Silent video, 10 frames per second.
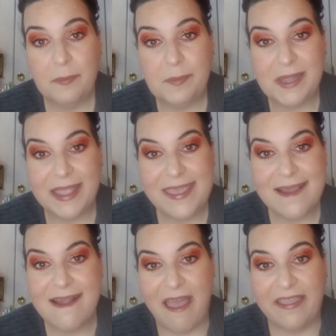but
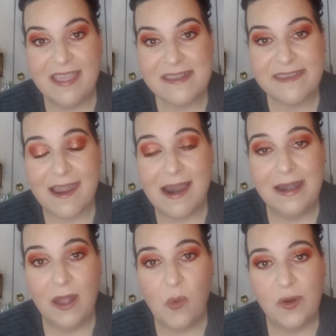yeah, that's
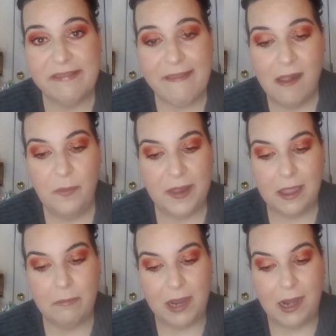kind of what's
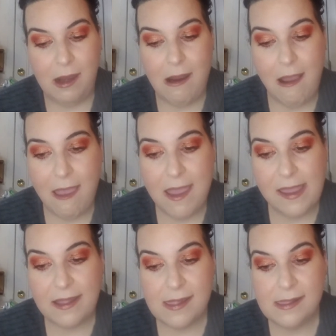helping me.
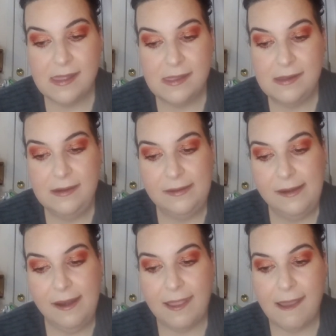
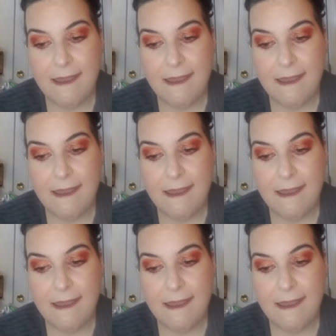And